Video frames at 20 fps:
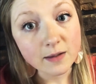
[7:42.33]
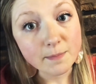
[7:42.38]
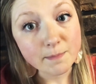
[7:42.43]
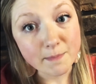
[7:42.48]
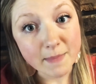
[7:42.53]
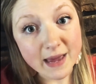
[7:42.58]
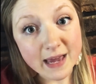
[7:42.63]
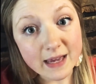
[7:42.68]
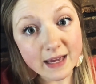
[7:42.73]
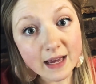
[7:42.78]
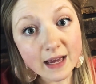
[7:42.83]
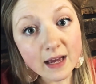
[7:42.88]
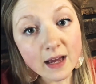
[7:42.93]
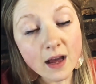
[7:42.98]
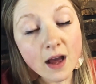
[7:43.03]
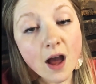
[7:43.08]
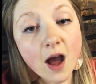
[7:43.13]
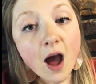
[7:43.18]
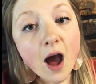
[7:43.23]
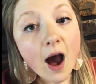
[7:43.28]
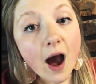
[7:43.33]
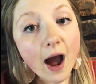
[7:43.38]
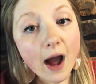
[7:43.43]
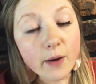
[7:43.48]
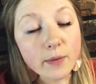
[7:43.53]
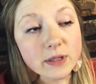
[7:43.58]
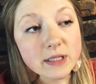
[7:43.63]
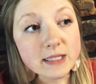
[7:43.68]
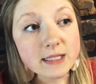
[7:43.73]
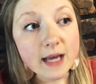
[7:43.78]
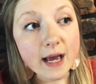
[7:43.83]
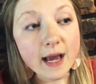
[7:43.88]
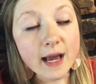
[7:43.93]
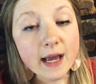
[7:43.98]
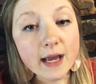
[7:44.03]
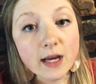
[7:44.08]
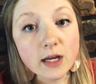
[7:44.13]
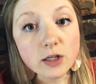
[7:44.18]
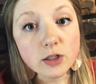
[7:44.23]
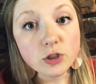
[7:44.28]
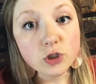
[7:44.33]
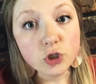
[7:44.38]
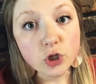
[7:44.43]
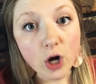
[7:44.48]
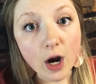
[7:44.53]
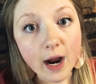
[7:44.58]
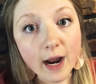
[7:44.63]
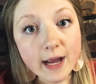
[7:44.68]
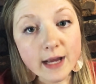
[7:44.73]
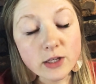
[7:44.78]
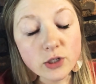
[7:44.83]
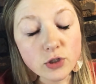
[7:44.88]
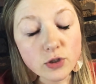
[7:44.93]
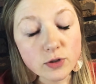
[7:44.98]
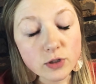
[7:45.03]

make it, I would say try and